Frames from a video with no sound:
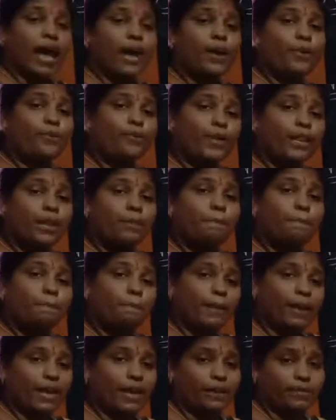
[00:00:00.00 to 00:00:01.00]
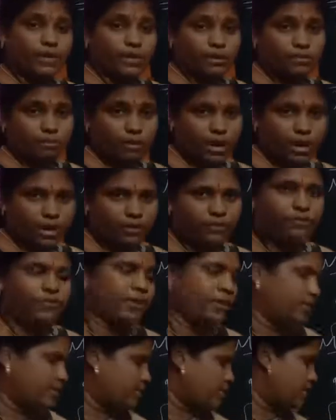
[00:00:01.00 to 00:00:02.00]
will play with my
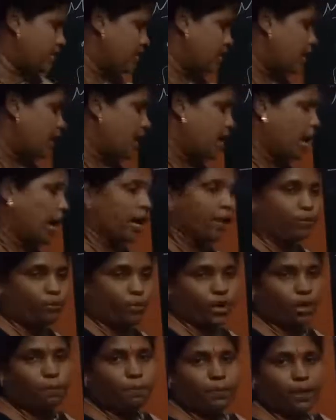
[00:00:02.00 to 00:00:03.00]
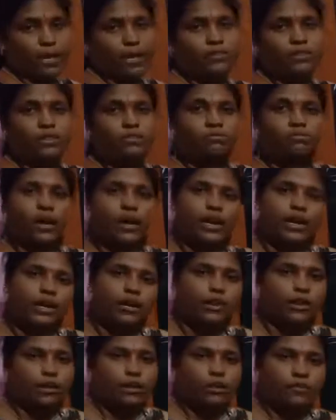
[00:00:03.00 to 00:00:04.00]
friends. I will play with my
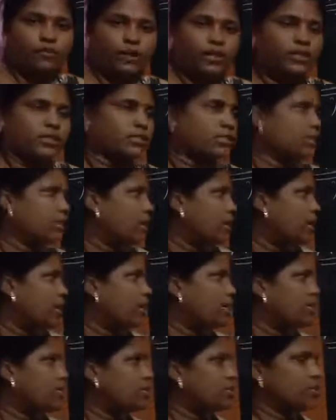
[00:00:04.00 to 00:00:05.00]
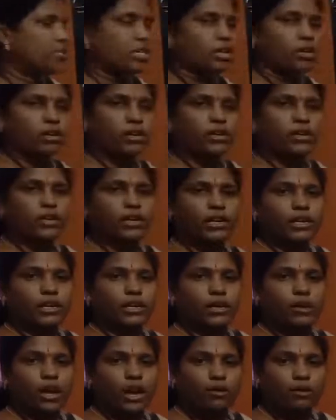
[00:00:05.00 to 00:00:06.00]
friends. Understood, children? Till here
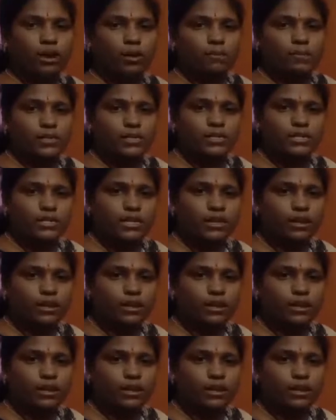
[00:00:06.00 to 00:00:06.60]
you have completed.